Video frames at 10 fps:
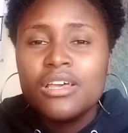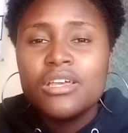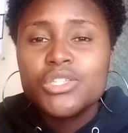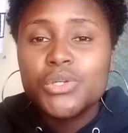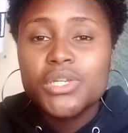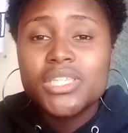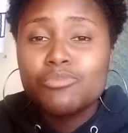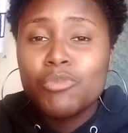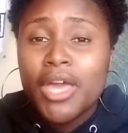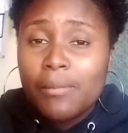So it's
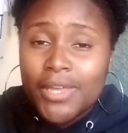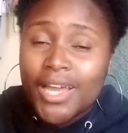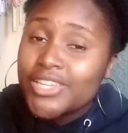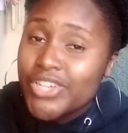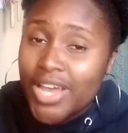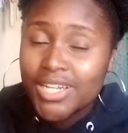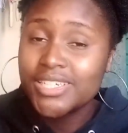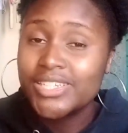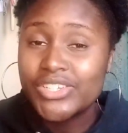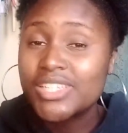becoming a
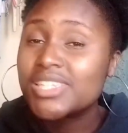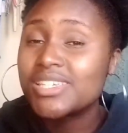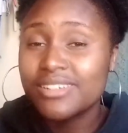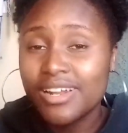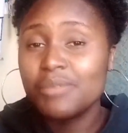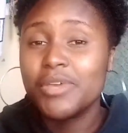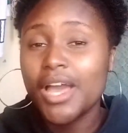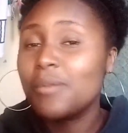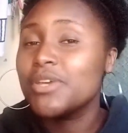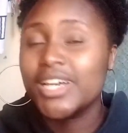challenge. It's really
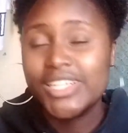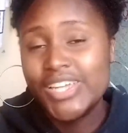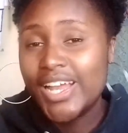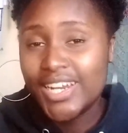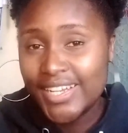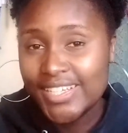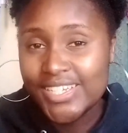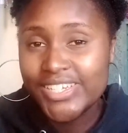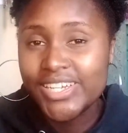becoming a challenge.